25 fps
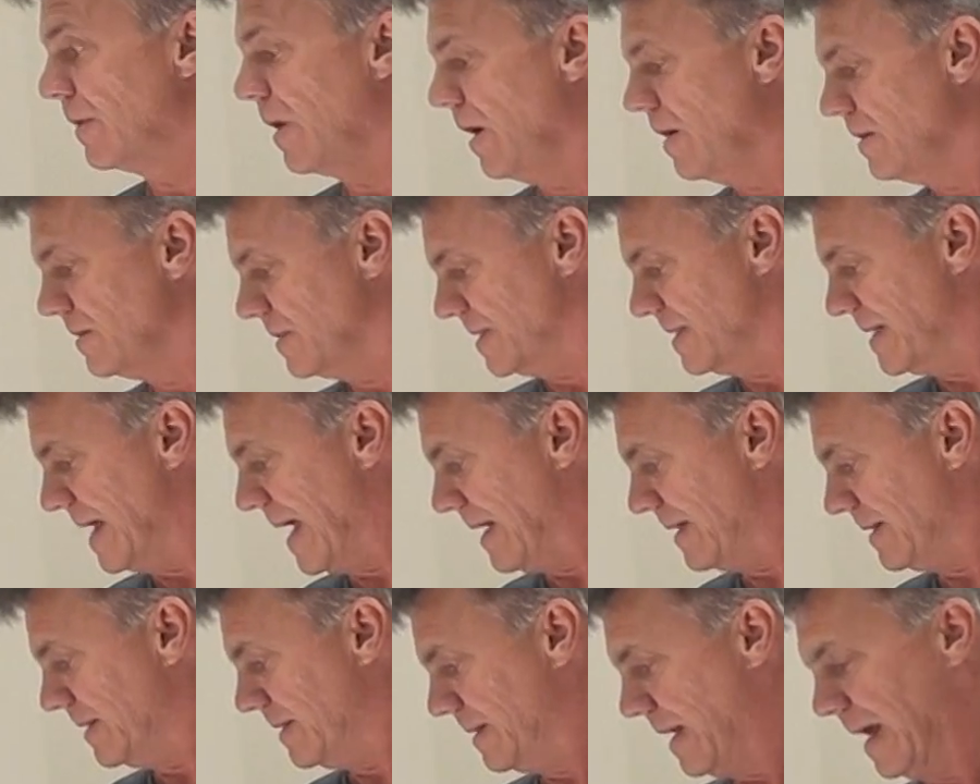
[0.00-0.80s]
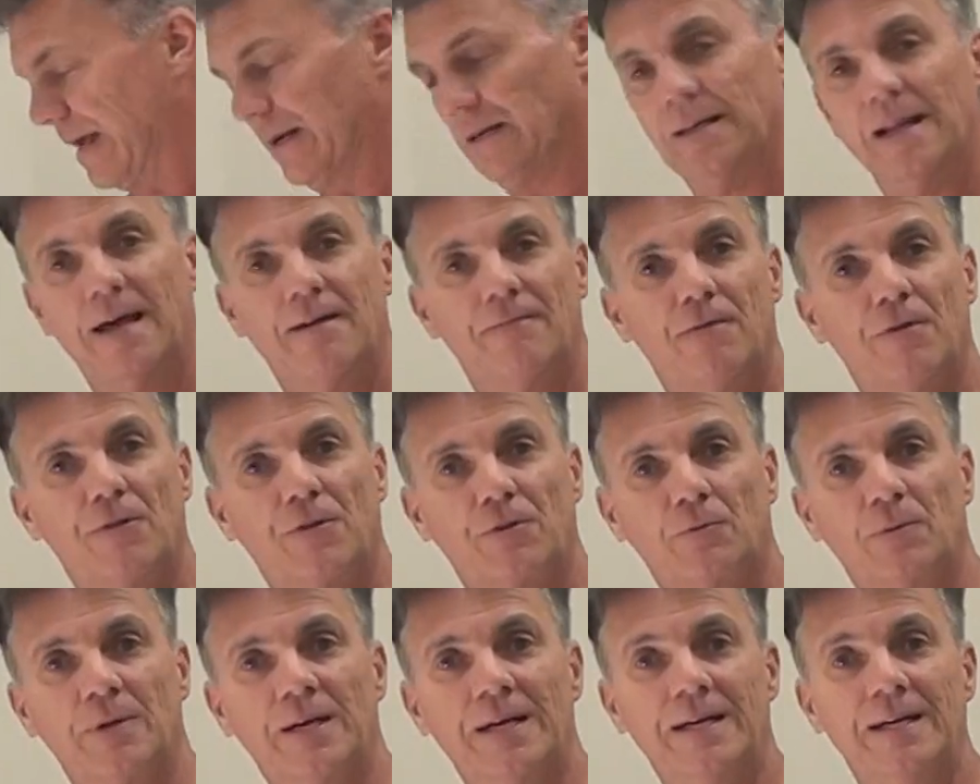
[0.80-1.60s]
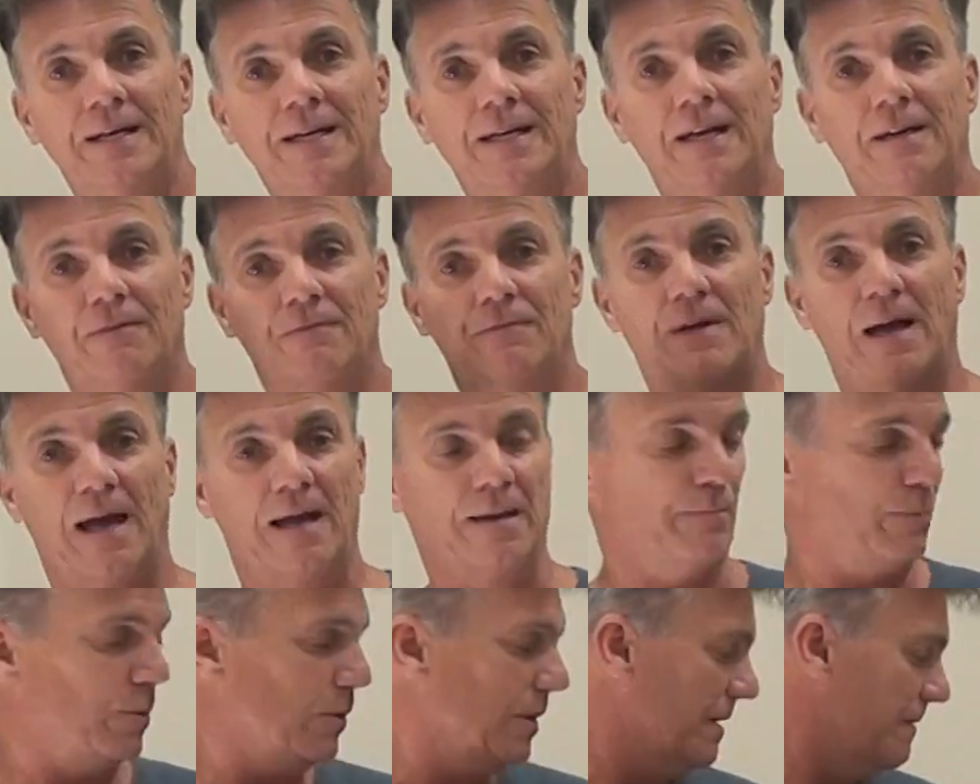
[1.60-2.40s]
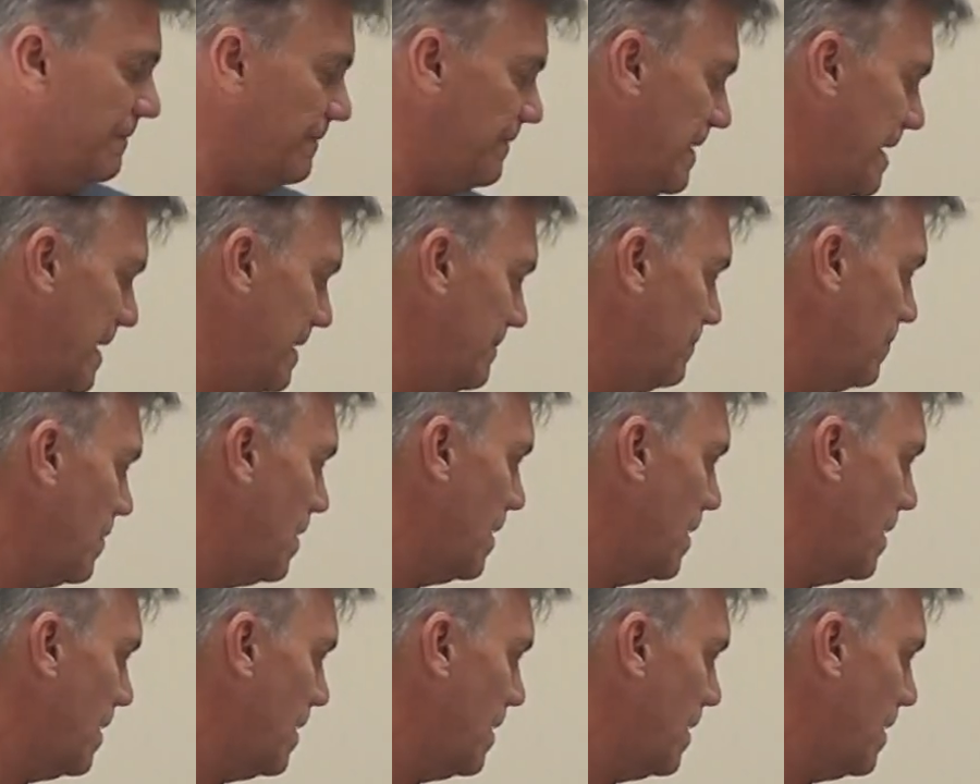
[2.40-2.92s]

all set at level 3 to give 9.5